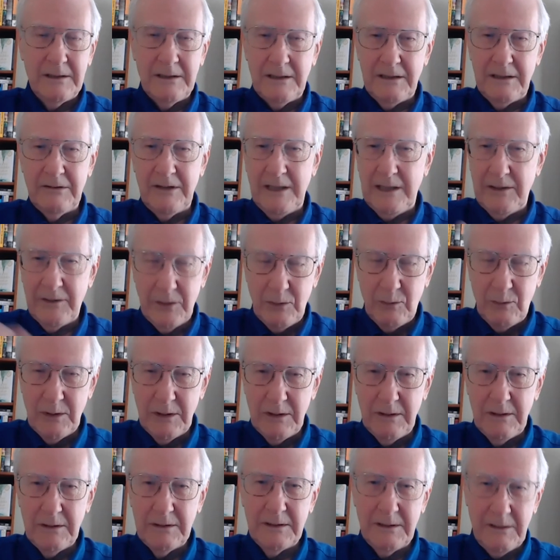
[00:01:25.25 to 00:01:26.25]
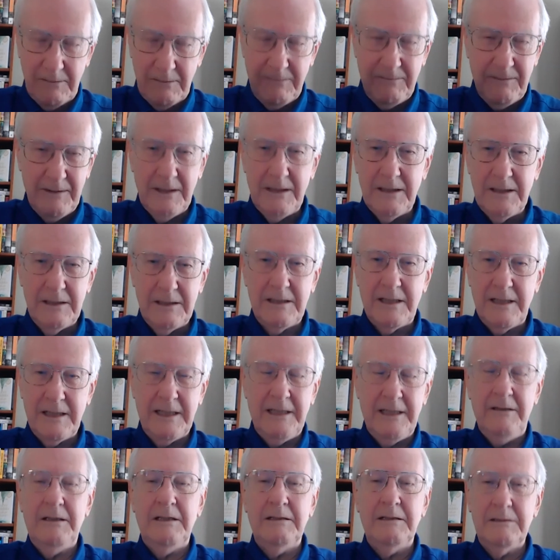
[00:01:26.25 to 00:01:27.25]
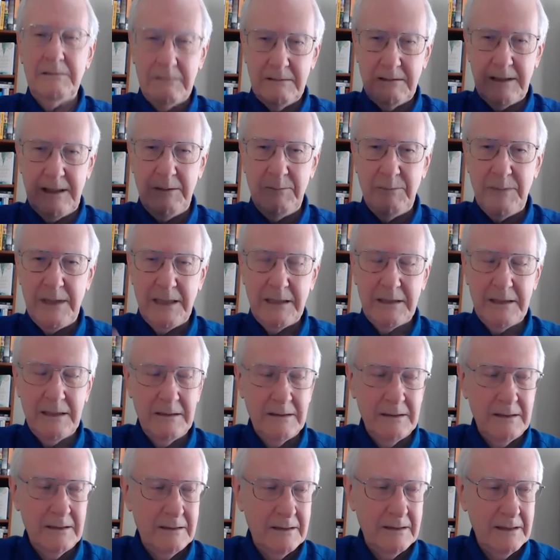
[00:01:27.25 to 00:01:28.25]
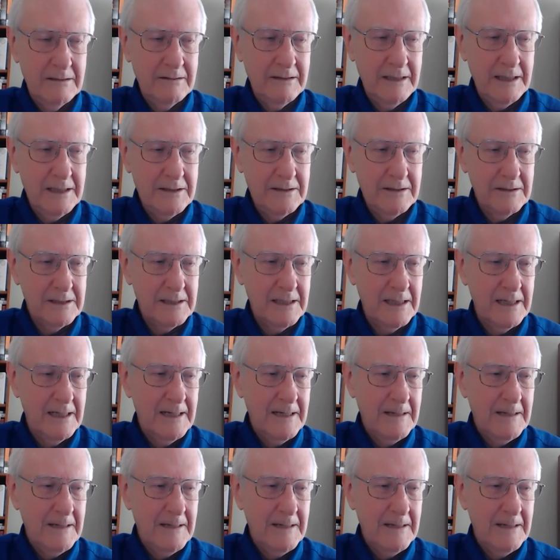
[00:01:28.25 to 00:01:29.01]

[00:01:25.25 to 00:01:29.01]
around the world, to fill this thing out and send back their answers.